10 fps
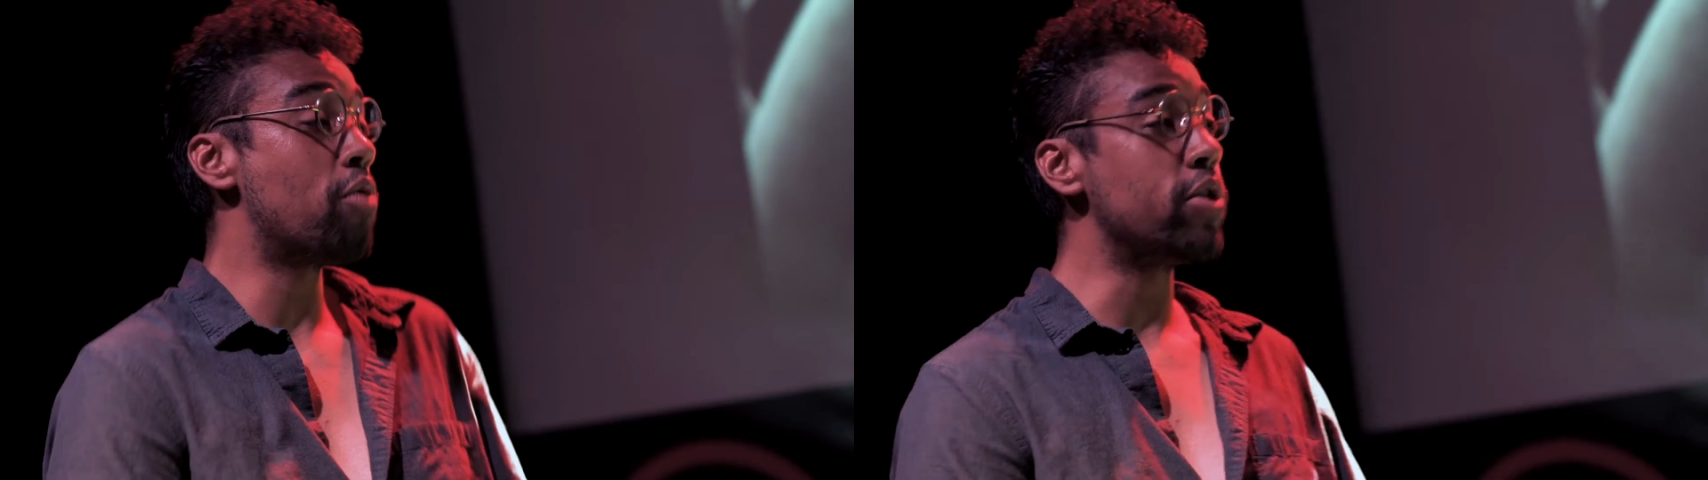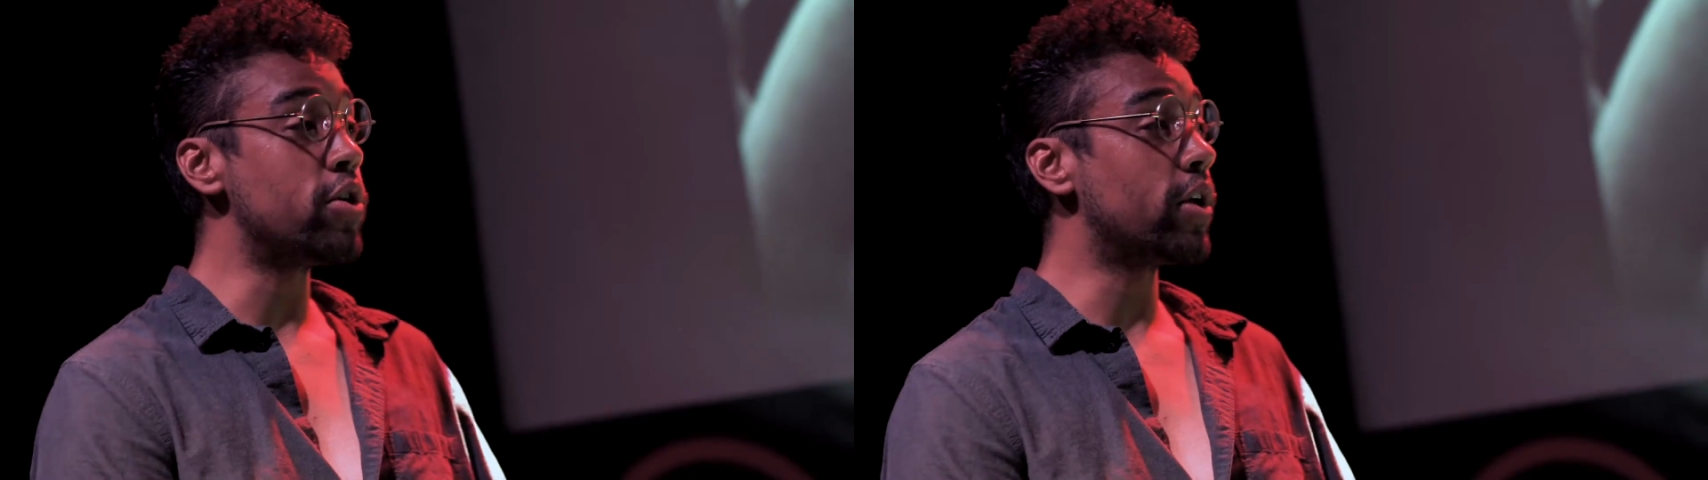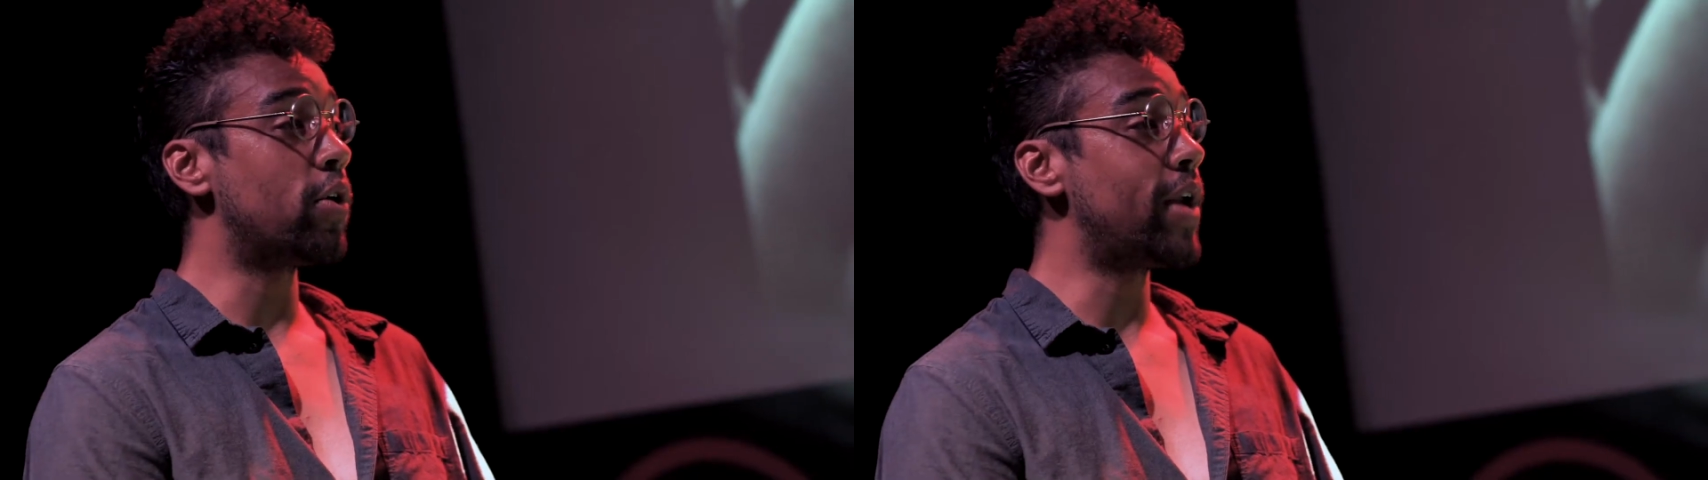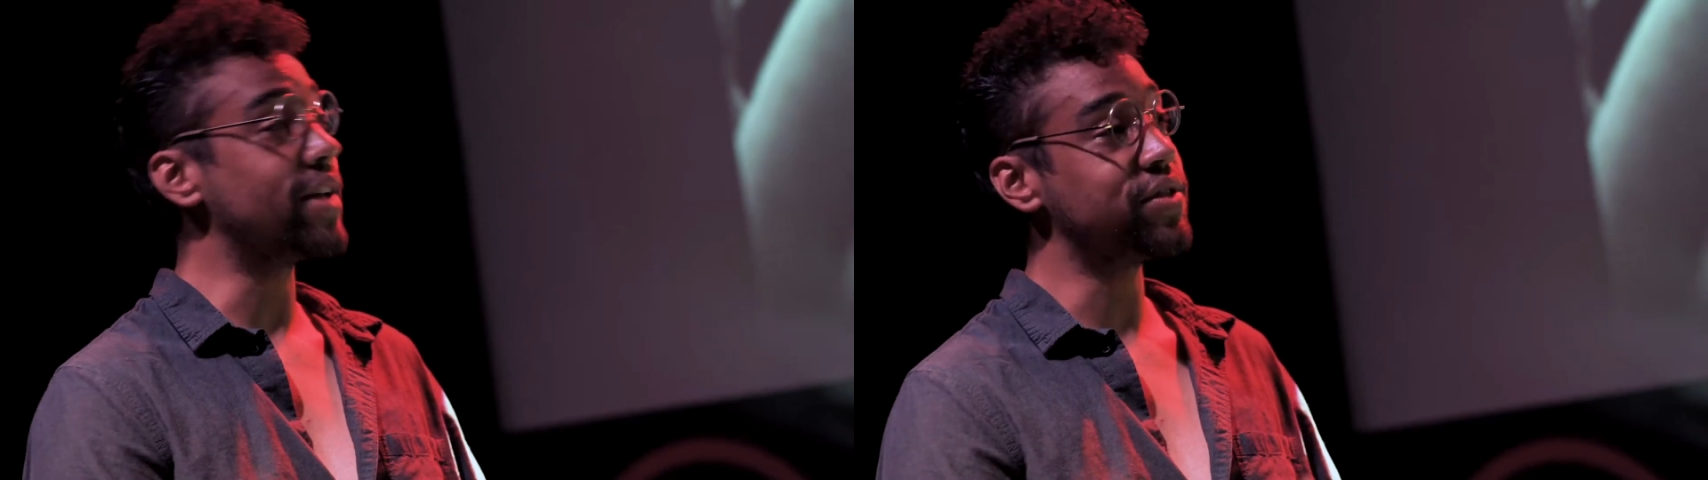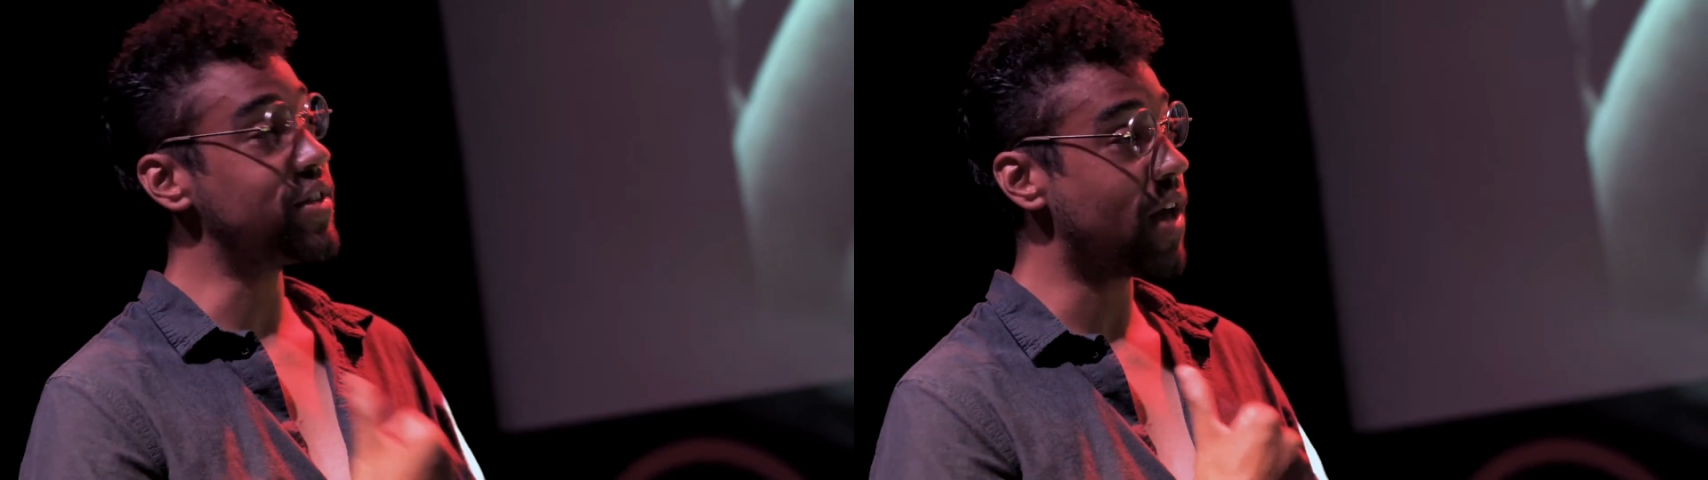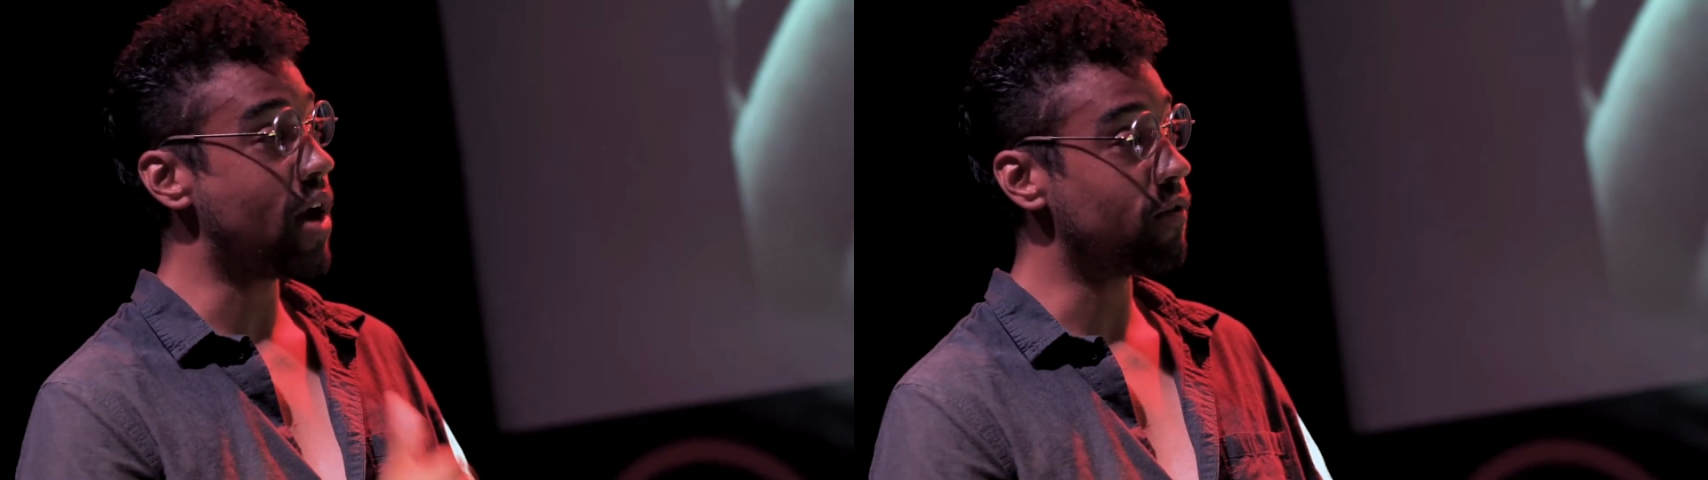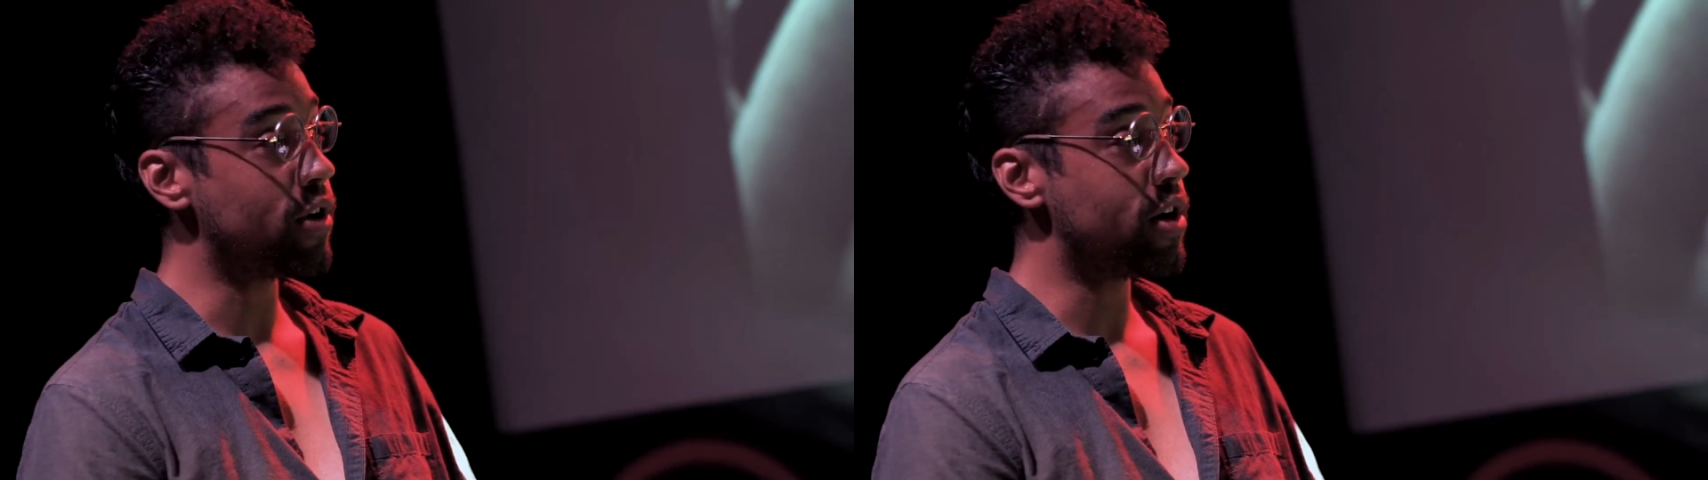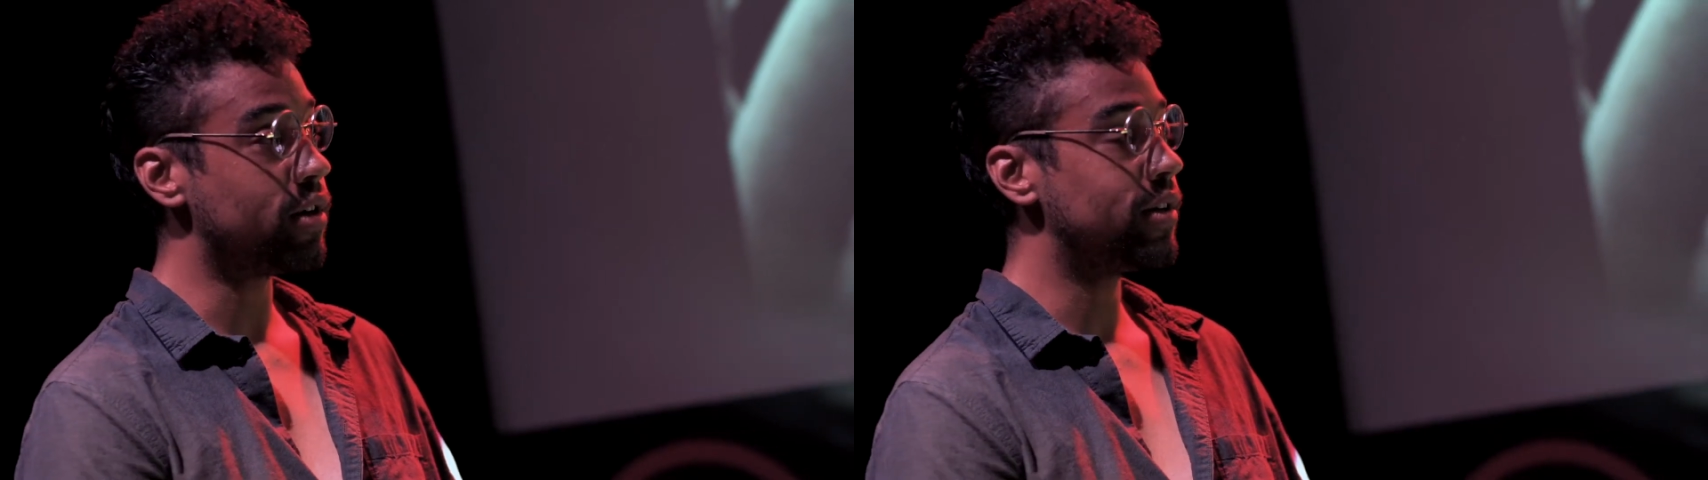but you can go and ask this guy over
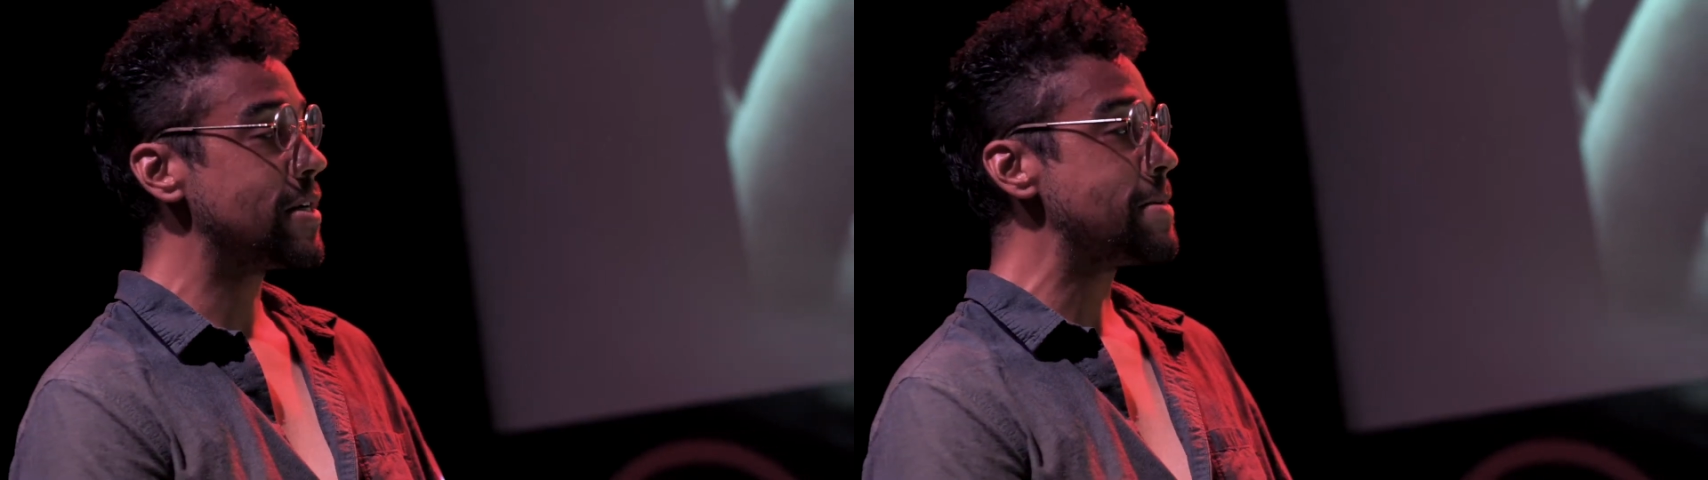here.